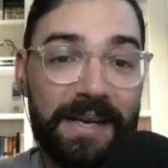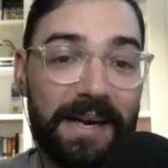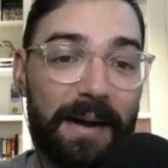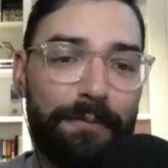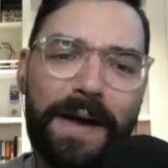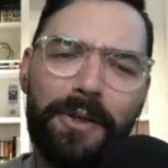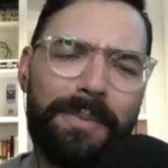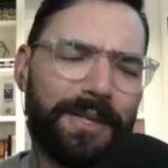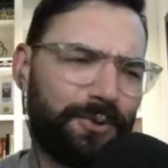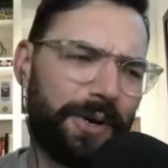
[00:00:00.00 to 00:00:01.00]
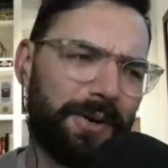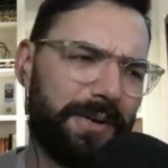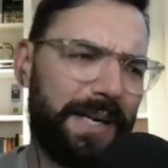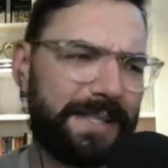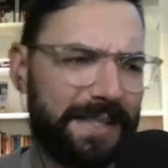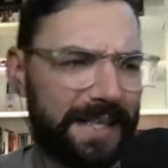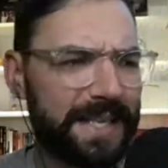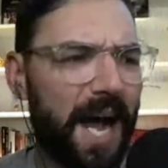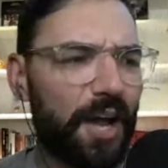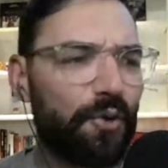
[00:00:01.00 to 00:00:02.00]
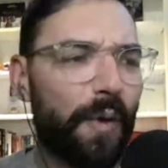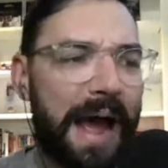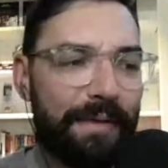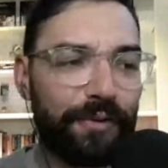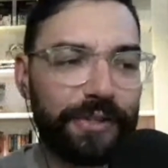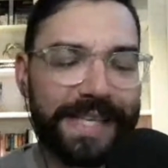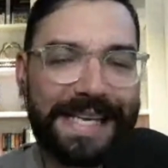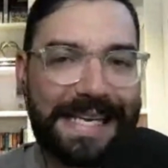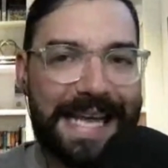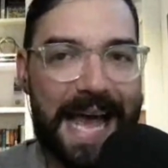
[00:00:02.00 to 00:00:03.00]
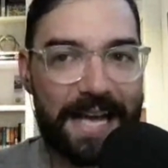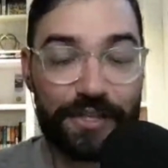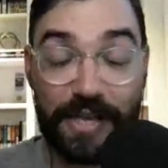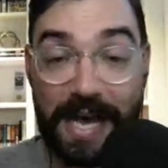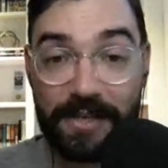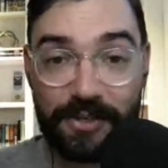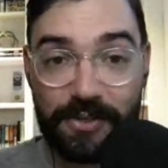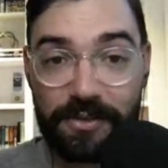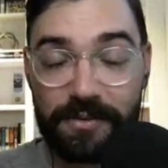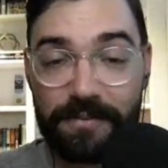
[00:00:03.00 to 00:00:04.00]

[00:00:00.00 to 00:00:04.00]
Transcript: Um, follow him on Twitter. It's it's unrivaled ess.